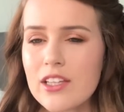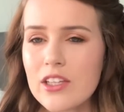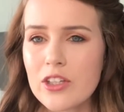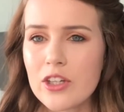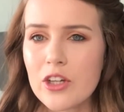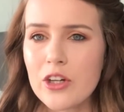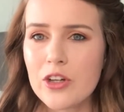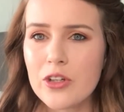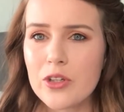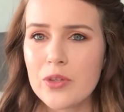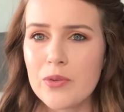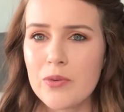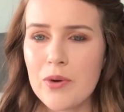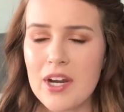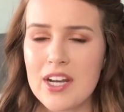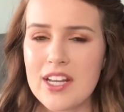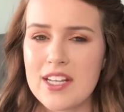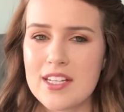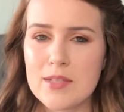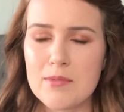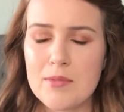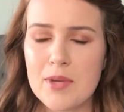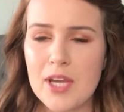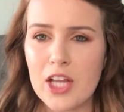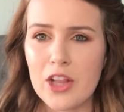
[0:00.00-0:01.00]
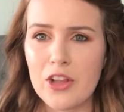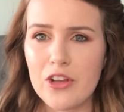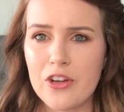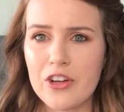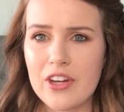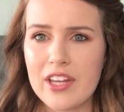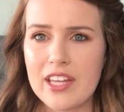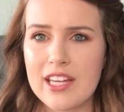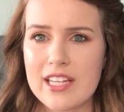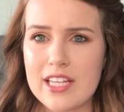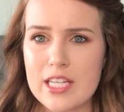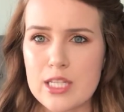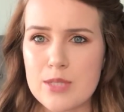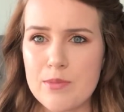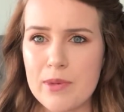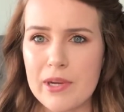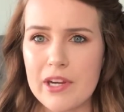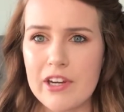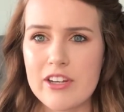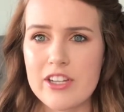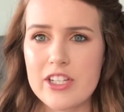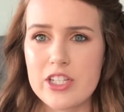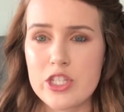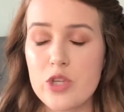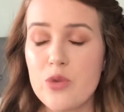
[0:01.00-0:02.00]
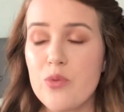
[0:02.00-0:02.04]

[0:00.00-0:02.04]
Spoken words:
You know, you want it to be a learning experience,